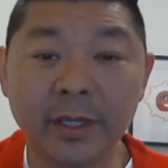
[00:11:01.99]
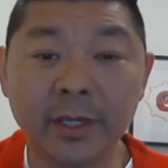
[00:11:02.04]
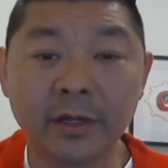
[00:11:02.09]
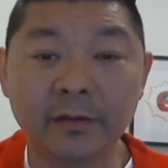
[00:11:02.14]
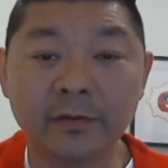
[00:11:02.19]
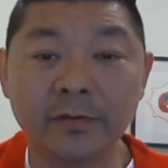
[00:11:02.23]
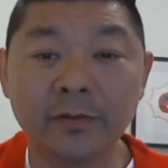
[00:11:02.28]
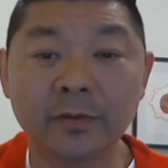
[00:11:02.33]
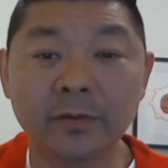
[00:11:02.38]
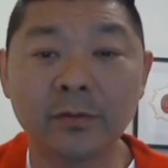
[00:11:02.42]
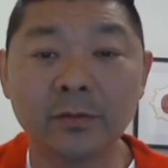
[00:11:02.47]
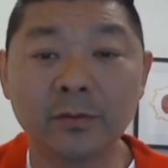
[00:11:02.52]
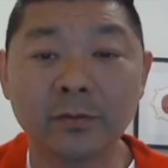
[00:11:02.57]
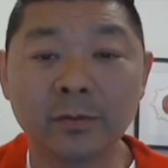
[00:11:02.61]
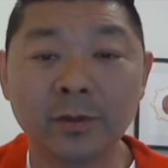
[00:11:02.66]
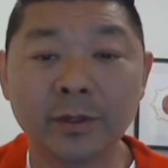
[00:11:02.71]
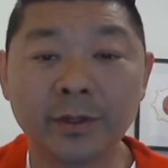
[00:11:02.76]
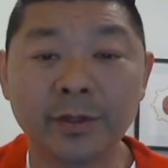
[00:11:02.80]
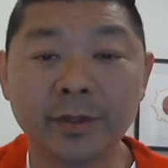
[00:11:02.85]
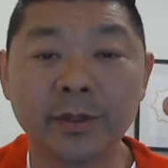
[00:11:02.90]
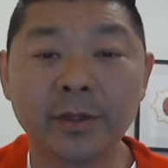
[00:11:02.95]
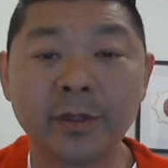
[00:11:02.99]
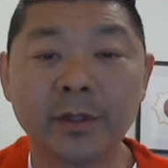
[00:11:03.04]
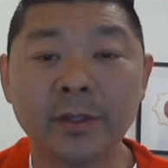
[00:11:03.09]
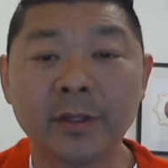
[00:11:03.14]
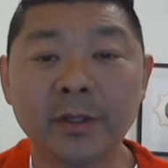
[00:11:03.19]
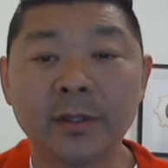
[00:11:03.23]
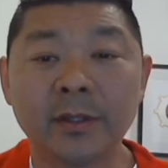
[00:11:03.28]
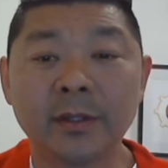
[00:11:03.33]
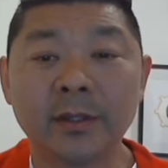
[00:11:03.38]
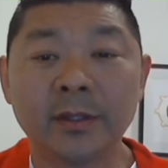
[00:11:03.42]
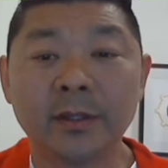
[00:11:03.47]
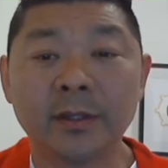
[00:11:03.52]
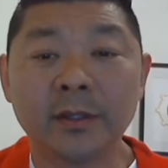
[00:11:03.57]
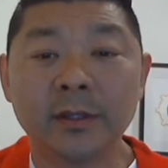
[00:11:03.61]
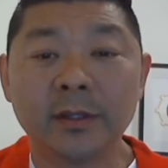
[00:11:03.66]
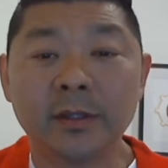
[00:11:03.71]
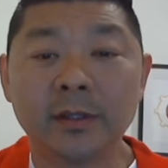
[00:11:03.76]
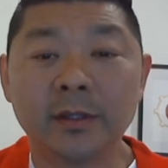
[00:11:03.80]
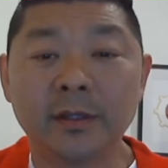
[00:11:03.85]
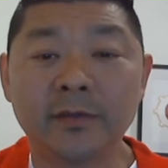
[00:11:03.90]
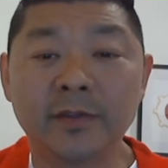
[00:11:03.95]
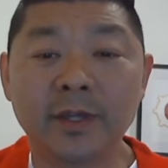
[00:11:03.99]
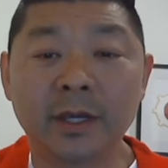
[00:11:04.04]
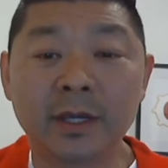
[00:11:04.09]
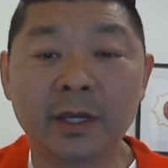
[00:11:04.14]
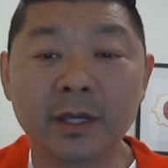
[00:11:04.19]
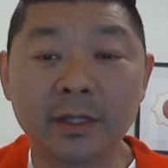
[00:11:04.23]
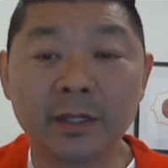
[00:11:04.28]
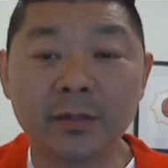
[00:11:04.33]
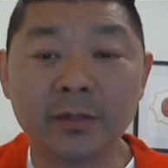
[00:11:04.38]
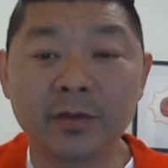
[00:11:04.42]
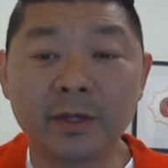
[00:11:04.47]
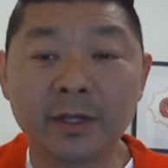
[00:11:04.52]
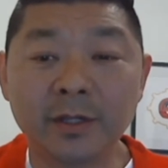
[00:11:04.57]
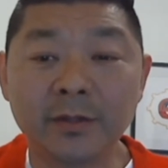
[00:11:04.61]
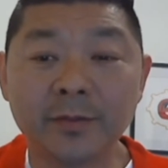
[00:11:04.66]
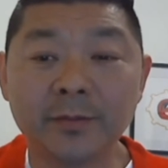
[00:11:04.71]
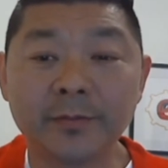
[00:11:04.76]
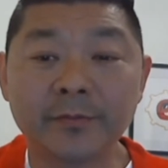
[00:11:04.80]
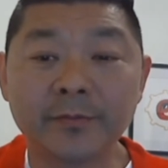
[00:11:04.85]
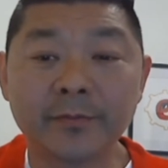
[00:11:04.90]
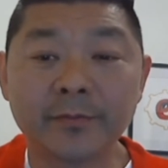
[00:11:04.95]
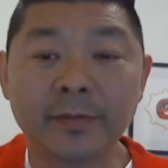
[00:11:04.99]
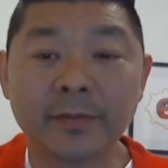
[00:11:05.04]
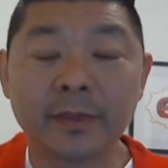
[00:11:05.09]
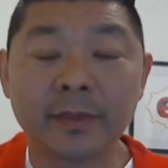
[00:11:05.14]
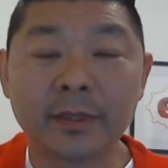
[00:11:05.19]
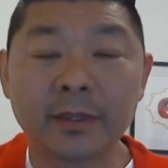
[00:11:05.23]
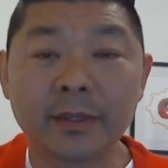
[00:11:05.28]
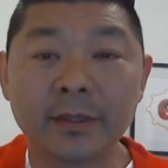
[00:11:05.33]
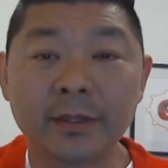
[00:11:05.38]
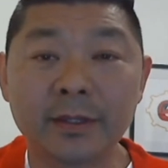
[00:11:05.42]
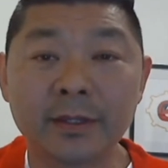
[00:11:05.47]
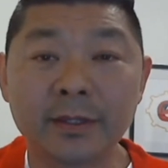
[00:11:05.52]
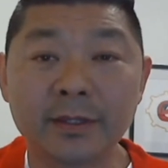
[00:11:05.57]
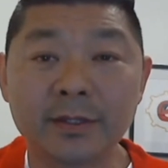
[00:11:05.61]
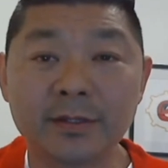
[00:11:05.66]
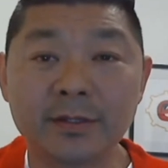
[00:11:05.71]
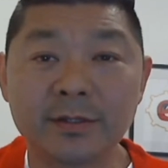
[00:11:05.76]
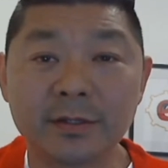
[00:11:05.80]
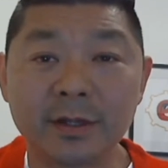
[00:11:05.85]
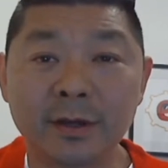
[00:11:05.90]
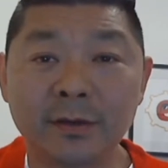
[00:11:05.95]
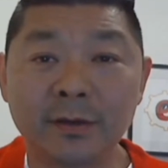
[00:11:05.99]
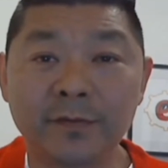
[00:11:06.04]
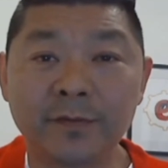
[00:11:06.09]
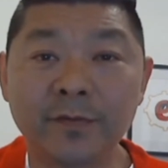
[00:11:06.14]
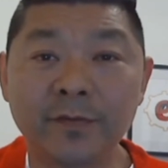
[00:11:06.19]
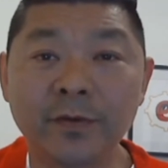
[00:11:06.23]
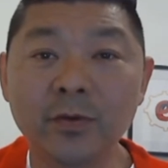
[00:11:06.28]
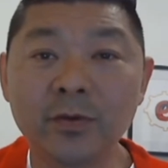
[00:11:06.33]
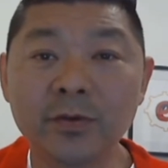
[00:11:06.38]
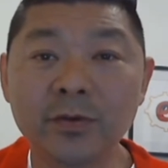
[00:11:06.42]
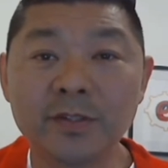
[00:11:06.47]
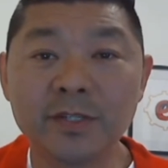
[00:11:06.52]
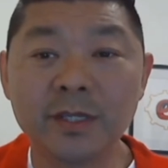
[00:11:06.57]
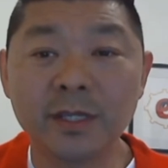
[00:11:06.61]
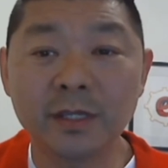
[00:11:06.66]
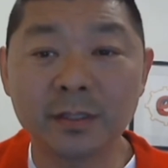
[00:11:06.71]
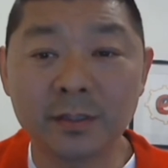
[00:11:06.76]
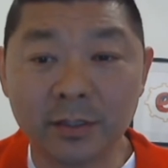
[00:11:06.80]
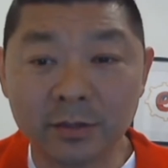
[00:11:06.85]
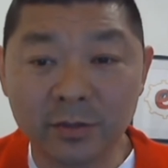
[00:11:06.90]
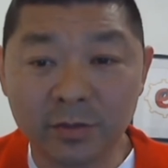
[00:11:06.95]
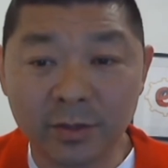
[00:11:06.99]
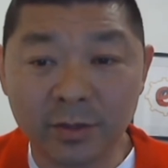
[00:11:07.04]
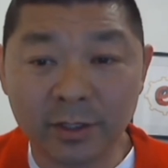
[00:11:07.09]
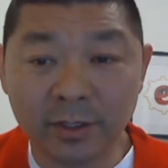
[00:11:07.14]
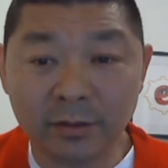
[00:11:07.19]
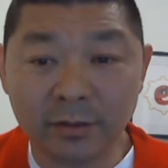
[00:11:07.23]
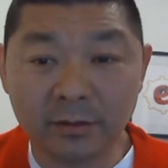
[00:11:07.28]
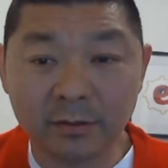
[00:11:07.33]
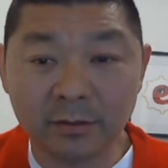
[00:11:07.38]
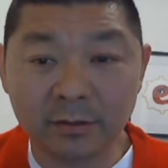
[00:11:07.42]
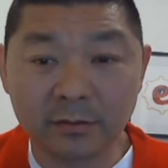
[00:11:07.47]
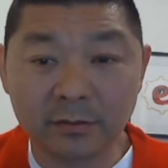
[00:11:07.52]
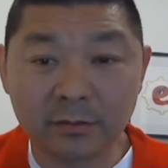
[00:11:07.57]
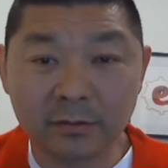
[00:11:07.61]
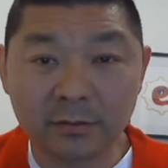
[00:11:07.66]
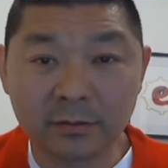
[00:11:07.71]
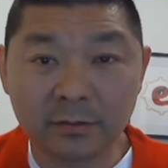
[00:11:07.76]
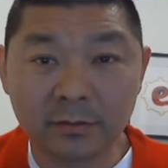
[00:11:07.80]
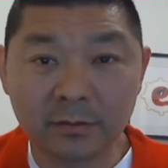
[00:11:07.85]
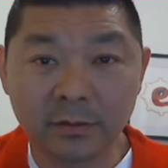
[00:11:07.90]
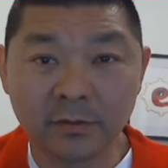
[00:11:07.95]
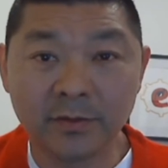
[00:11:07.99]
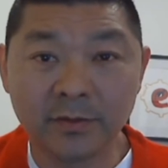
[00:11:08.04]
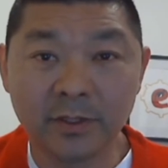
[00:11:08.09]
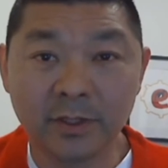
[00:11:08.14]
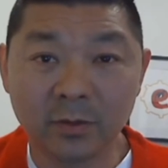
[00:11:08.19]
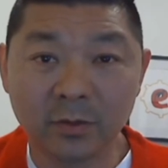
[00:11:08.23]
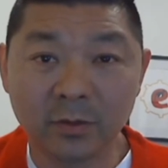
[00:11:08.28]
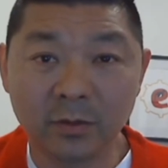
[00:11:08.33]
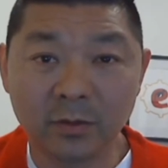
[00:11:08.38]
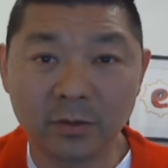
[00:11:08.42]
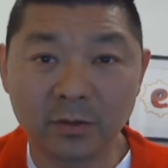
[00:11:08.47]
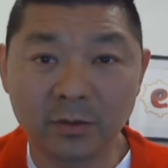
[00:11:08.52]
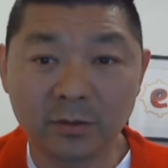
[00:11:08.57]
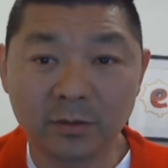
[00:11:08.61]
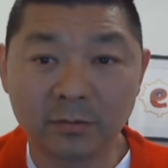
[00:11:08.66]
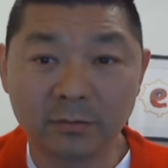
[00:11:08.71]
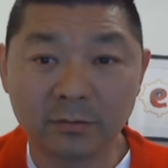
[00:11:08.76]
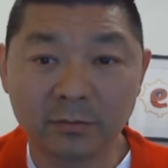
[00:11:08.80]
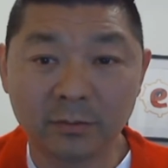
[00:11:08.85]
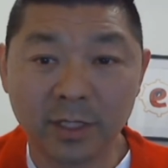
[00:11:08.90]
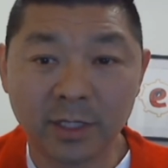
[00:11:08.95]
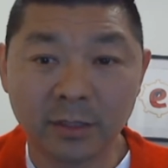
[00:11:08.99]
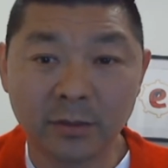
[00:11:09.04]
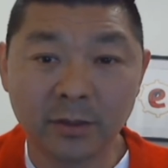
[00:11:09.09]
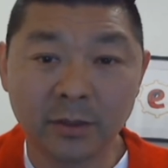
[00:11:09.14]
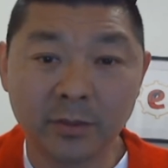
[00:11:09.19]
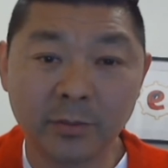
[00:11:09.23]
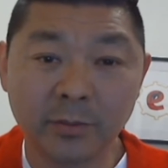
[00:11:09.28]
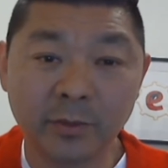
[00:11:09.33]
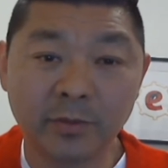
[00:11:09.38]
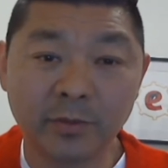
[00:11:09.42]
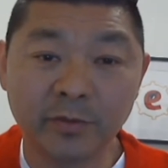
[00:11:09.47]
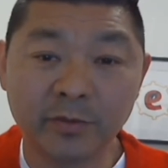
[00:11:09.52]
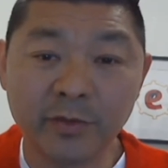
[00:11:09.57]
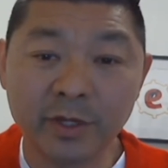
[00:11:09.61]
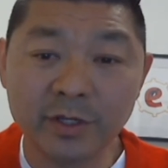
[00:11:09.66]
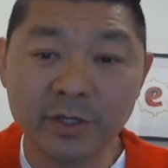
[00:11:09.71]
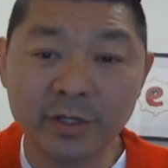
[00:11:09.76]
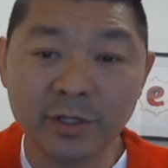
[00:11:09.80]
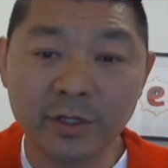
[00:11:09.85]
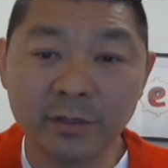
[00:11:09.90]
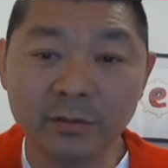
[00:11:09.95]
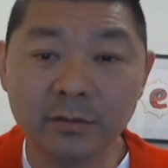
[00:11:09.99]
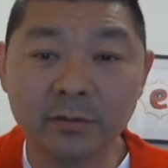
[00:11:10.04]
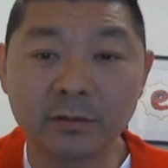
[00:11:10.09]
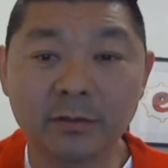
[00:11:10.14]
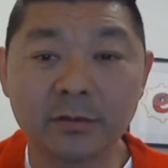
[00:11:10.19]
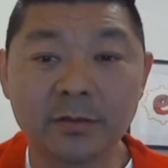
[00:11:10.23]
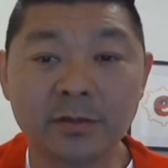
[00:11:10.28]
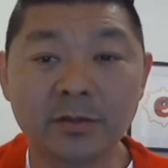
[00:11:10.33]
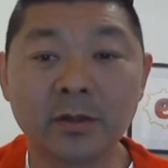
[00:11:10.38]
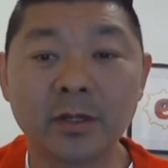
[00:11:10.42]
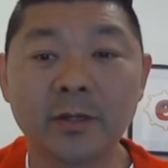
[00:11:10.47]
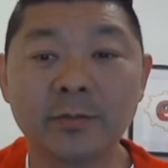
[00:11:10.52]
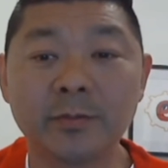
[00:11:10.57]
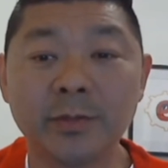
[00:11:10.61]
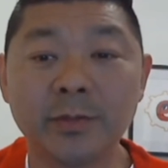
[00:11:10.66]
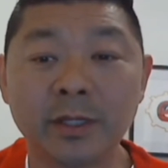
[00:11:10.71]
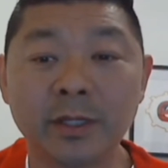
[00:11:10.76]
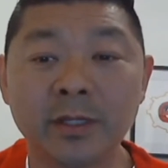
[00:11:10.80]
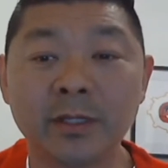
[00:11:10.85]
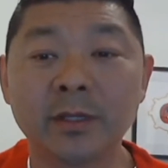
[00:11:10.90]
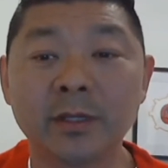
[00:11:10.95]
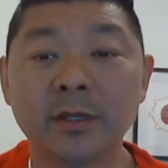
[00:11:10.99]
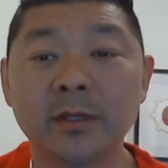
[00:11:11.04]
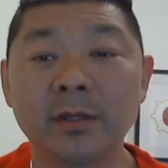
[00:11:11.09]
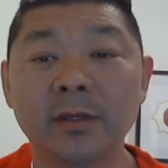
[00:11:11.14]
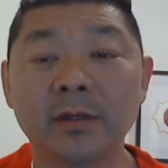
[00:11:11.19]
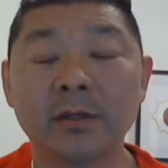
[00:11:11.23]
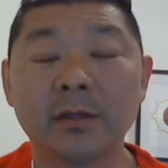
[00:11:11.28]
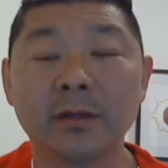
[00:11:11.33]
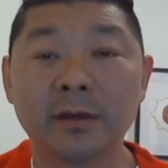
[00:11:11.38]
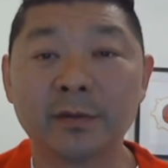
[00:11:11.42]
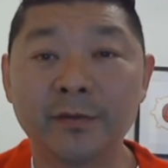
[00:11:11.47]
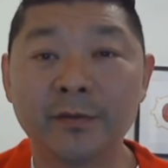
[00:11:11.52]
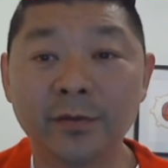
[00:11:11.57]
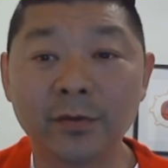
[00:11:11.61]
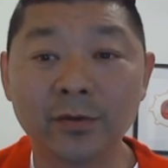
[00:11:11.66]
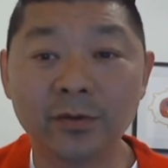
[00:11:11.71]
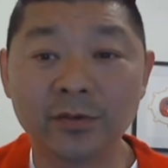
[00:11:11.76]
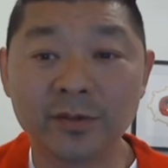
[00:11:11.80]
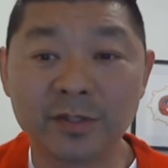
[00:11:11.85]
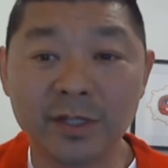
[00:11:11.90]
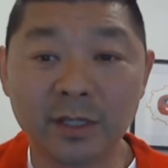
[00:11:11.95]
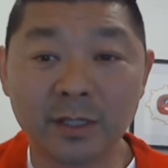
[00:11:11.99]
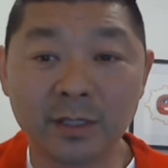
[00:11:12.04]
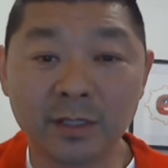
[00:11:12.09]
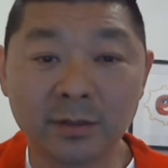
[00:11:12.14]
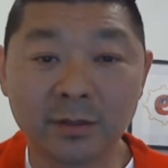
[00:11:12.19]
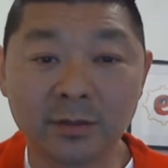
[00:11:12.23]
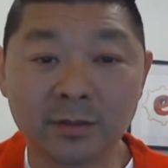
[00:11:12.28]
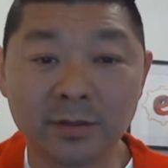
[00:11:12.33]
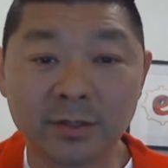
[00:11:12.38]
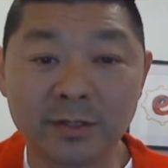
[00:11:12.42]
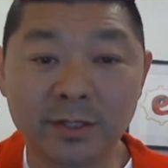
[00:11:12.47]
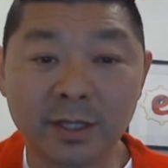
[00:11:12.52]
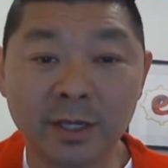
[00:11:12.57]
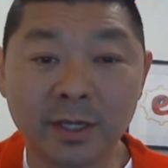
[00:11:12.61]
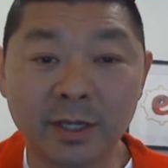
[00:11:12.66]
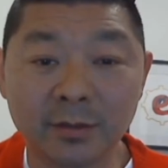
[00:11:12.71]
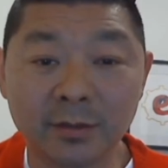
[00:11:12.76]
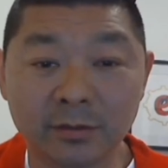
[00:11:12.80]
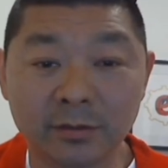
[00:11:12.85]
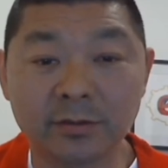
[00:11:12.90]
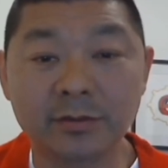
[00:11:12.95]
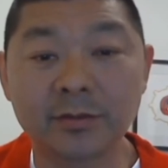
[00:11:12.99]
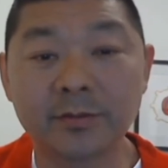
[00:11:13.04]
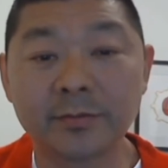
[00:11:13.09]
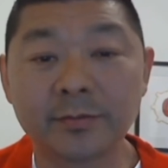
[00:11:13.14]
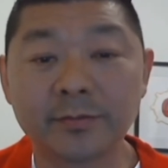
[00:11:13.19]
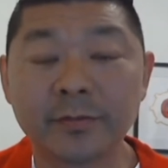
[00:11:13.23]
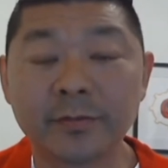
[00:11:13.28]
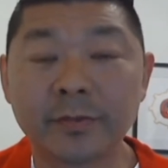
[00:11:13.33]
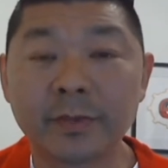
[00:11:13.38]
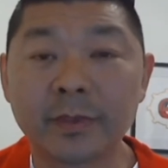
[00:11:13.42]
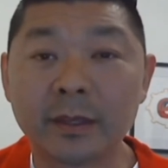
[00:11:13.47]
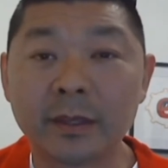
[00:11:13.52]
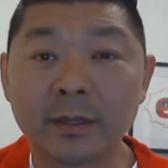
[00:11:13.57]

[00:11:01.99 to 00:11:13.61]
be careful with if the country is a full signatory of the accord. Cannot be provisional, it's got to be a full signatory status.